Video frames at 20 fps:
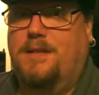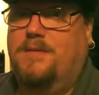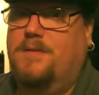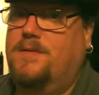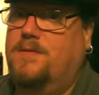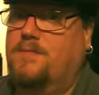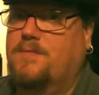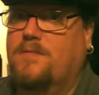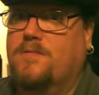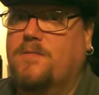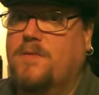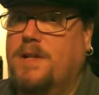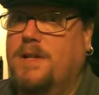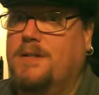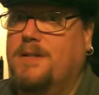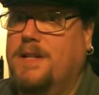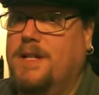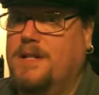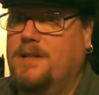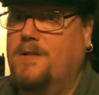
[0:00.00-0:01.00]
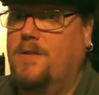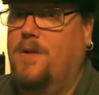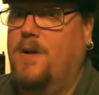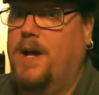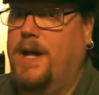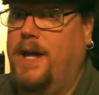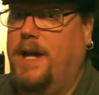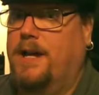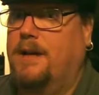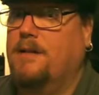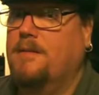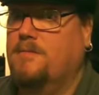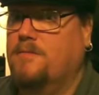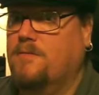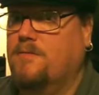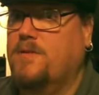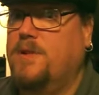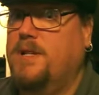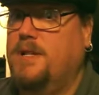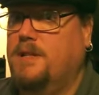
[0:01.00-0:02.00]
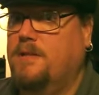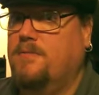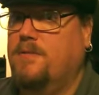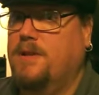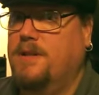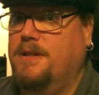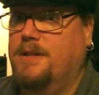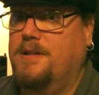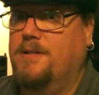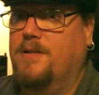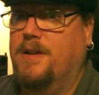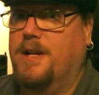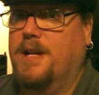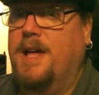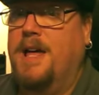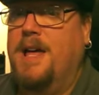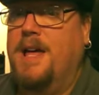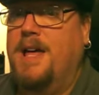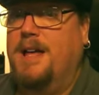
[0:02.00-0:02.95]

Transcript: It was really annoying, really, really annoying.